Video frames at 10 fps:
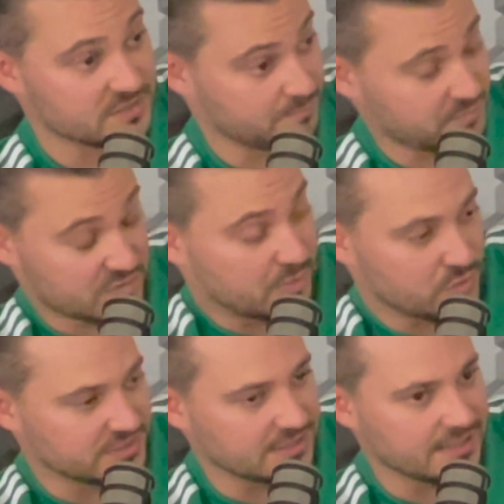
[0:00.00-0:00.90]

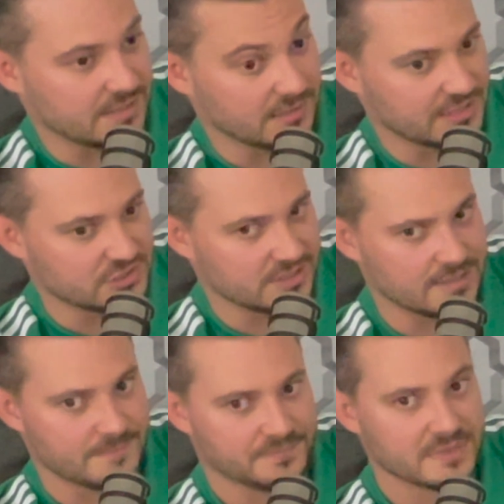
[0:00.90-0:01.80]
supposedly, allegedly,
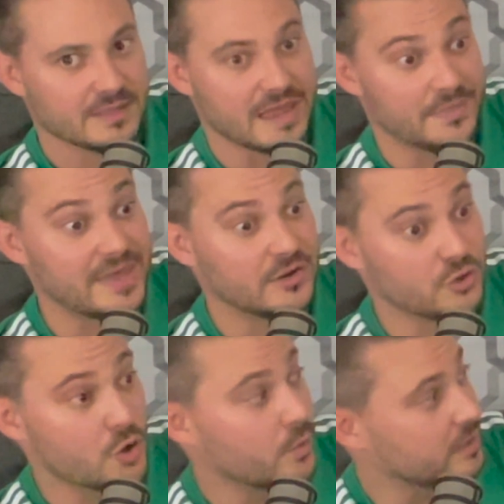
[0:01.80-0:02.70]
and then
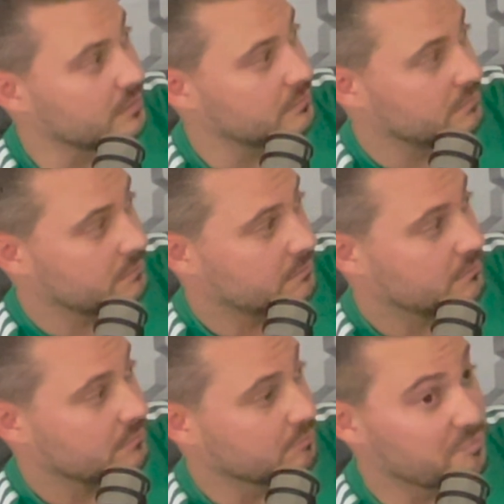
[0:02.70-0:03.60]
go and
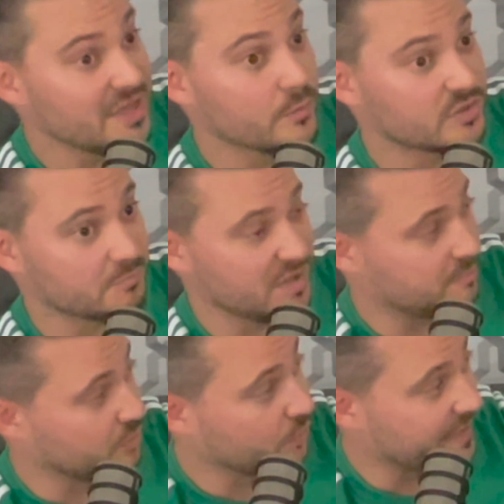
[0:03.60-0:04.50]
be with the
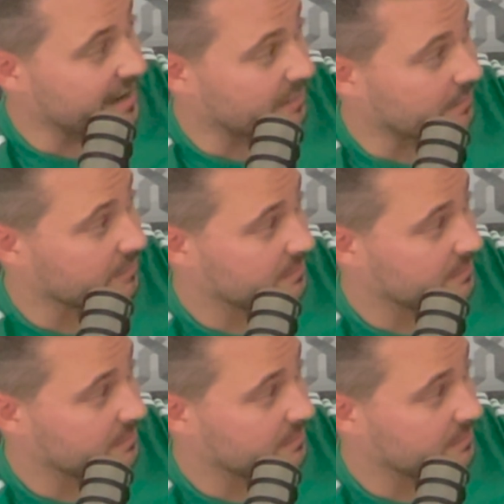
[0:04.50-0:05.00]
people that are